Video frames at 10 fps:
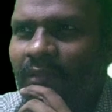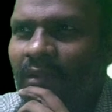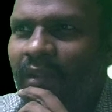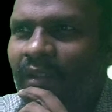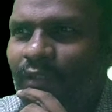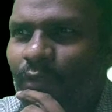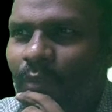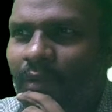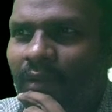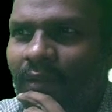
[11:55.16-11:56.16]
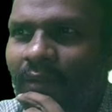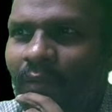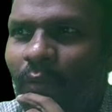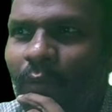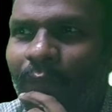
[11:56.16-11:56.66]
3
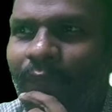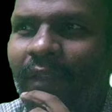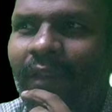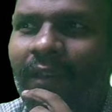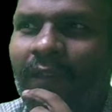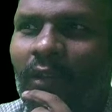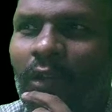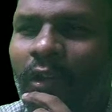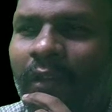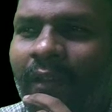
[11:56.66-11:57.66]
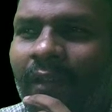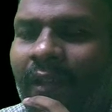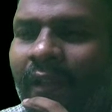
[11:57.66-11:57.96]
Stunden und vielen neuen